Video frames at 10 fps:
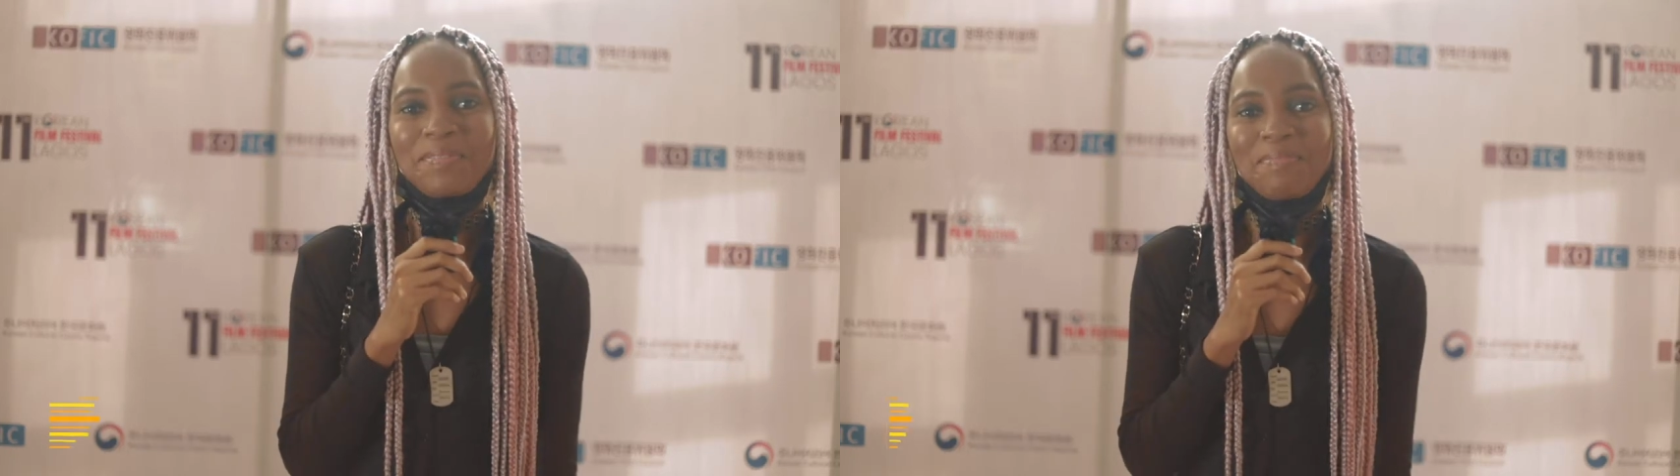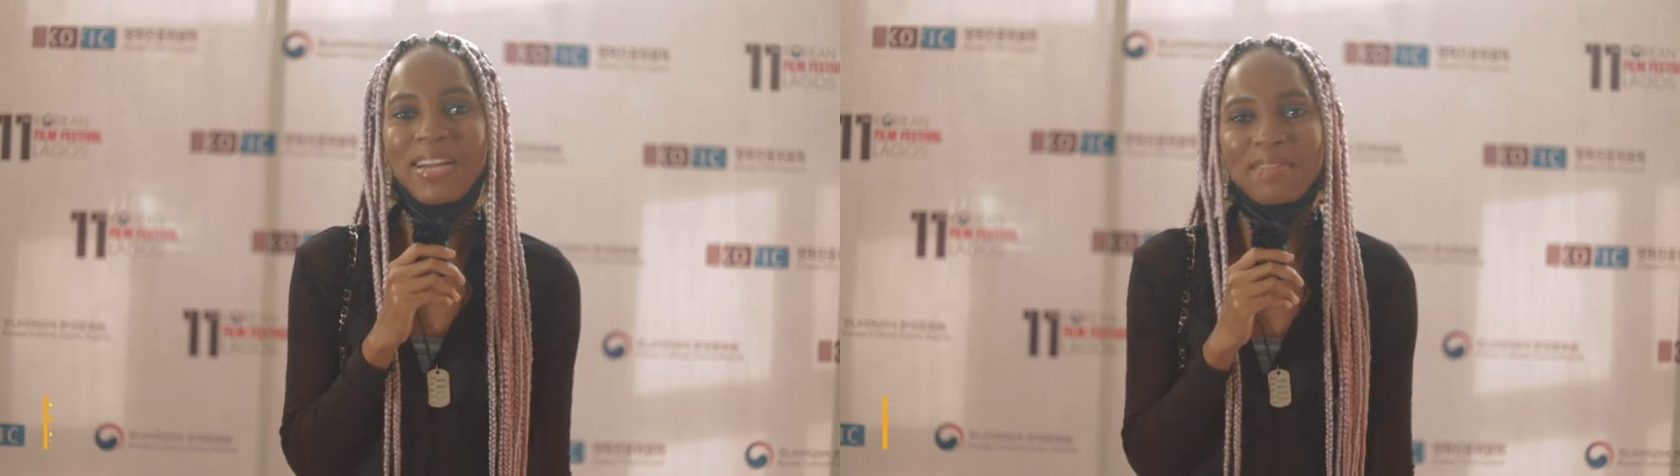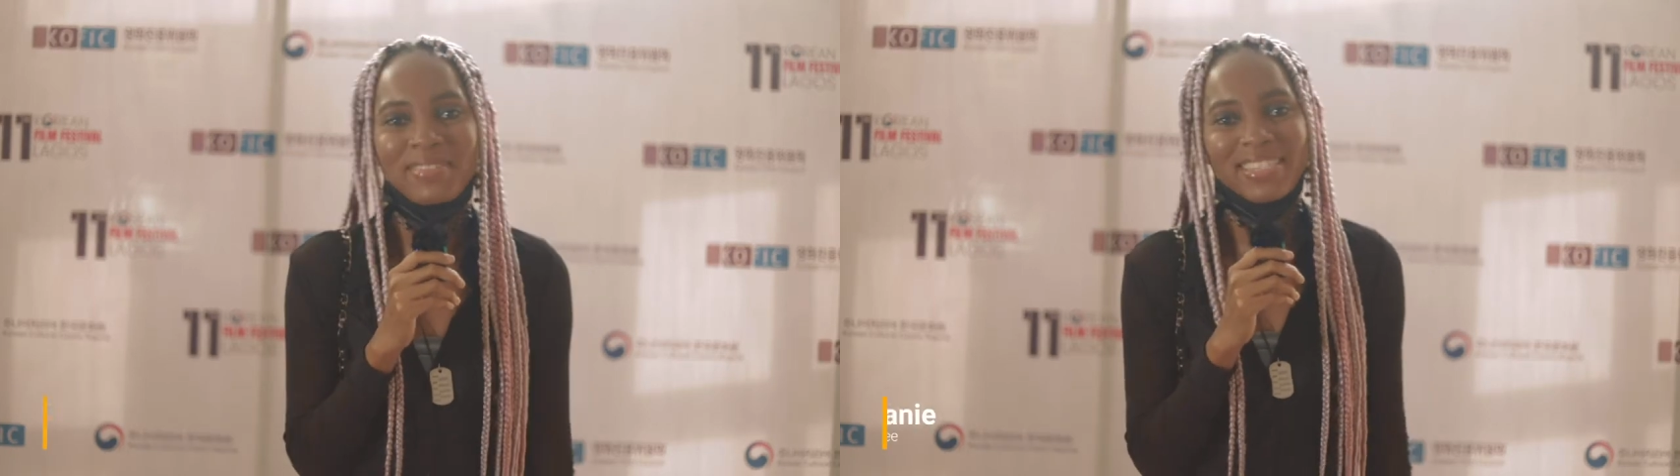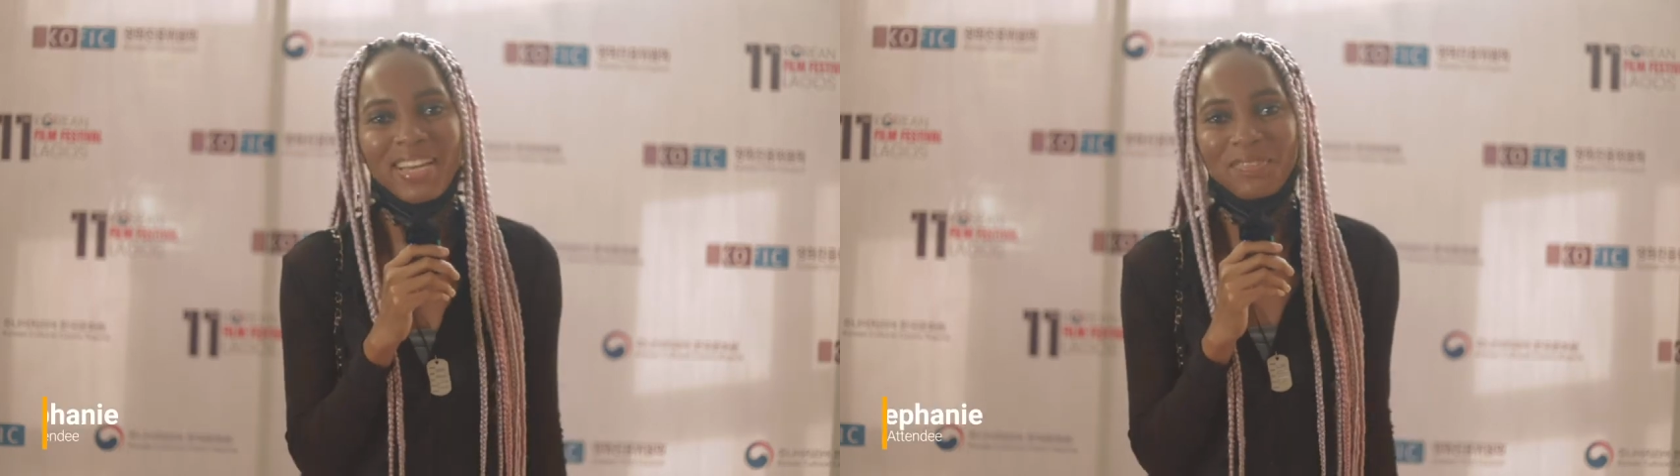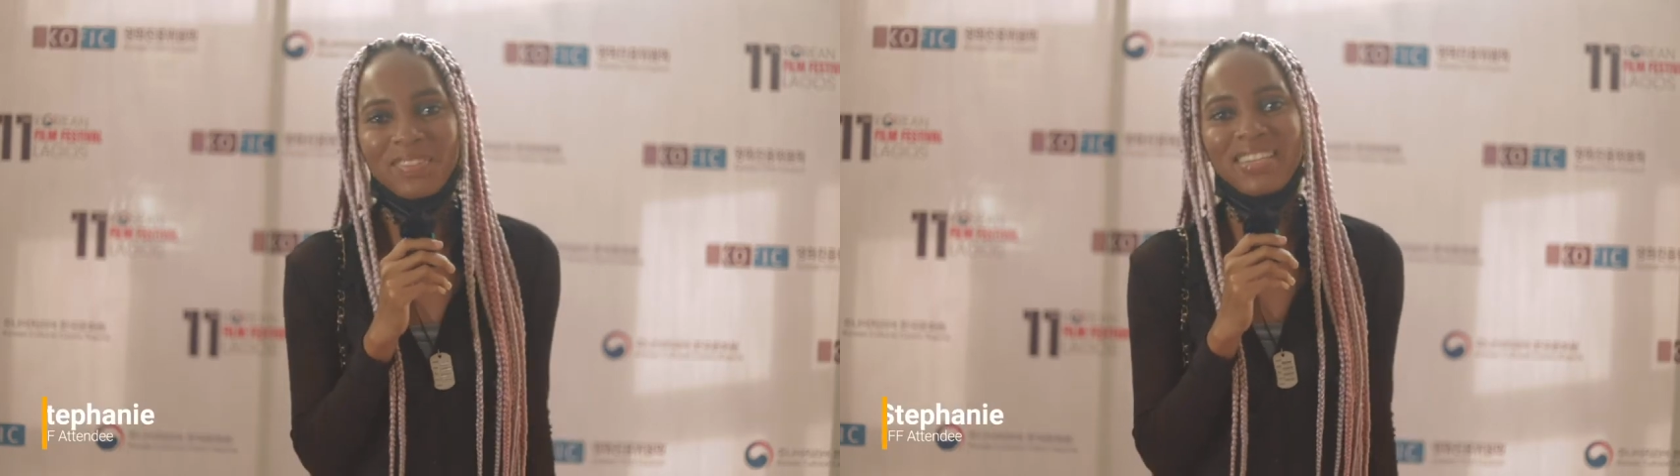My name is
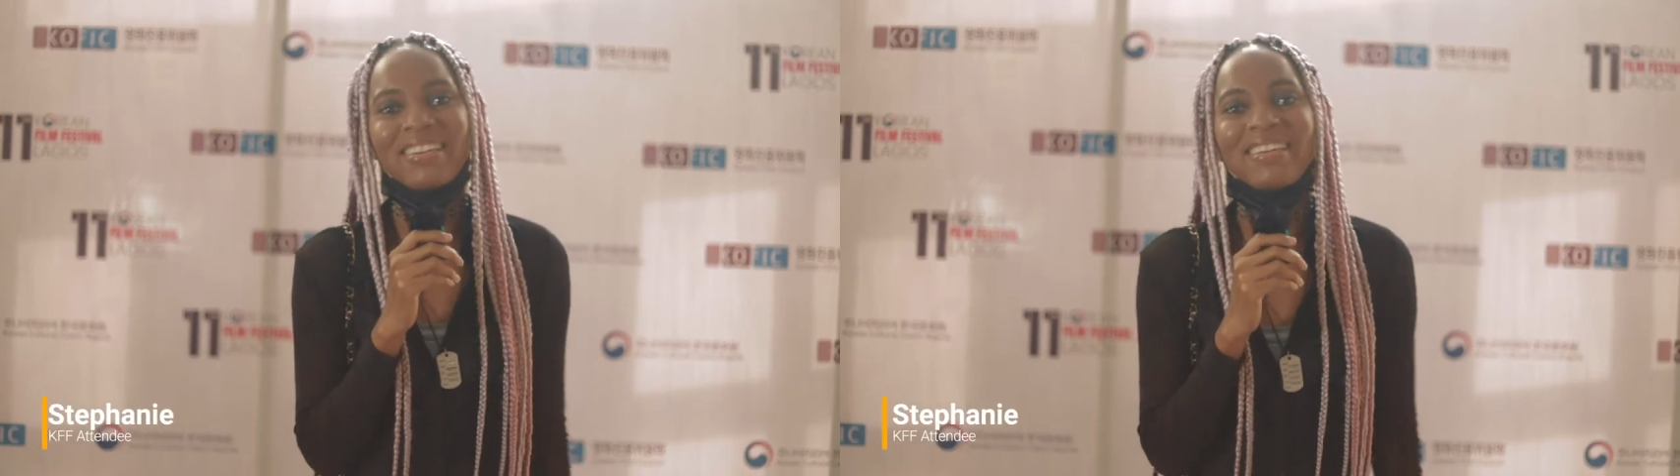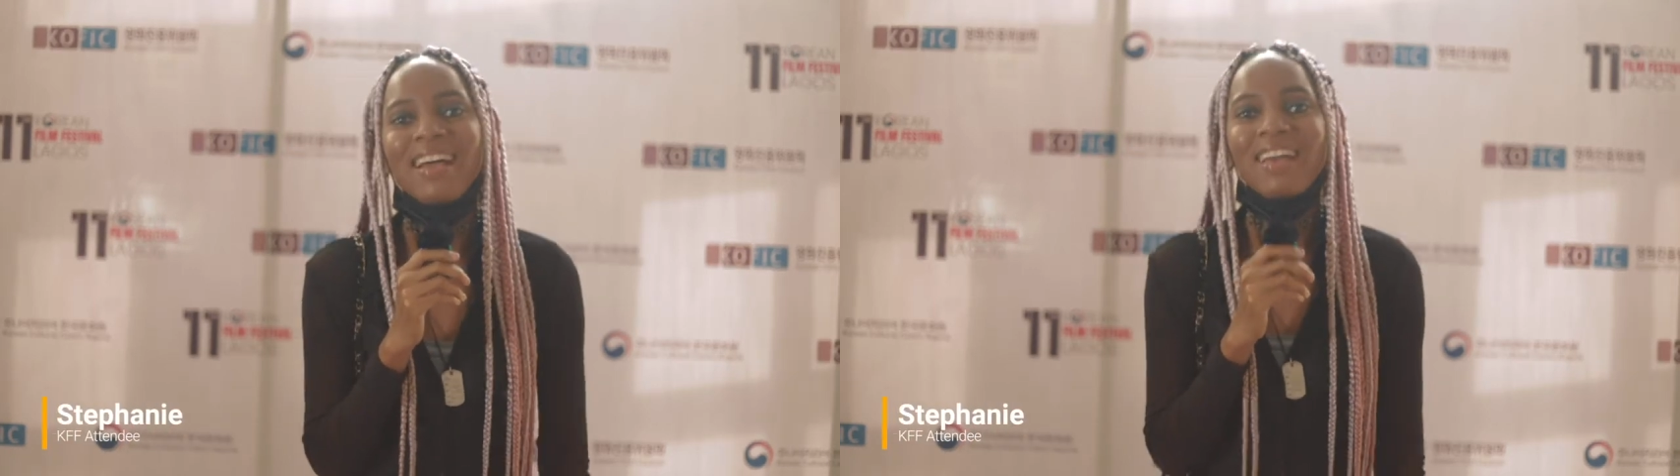Stephanie,